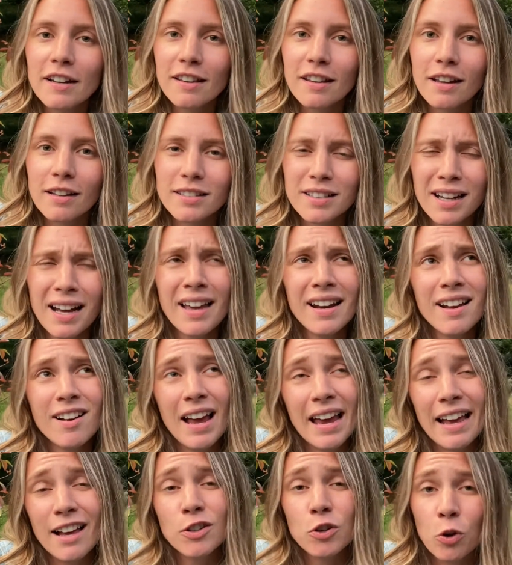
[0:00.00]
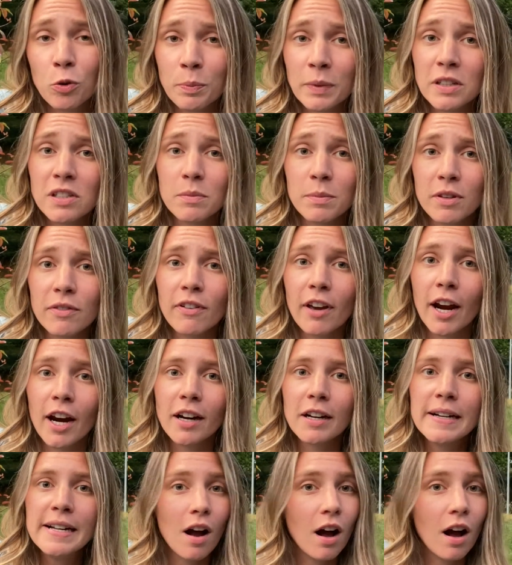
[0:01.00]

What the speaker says: things, and kind of handhold me, to be fair.